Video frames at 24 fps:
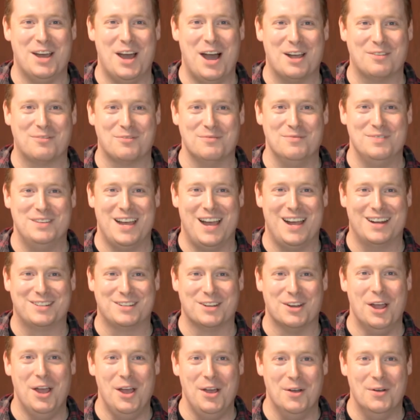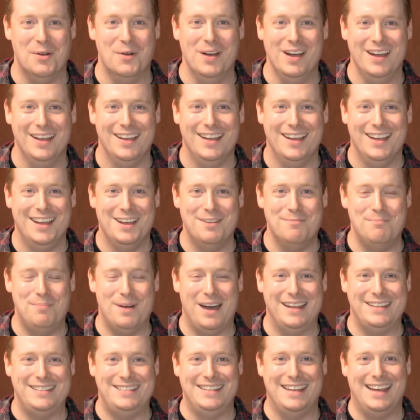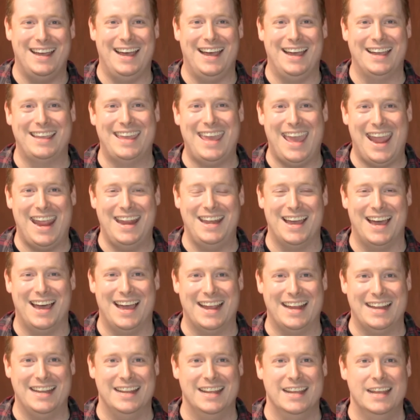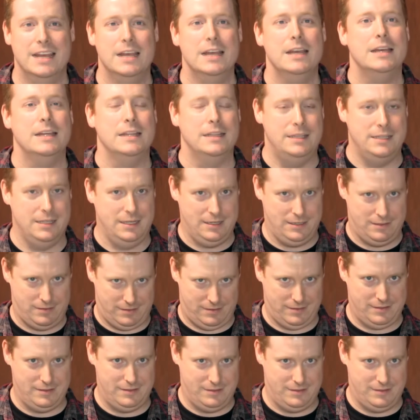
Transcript: dog from Doctor Who, but uh, canine, the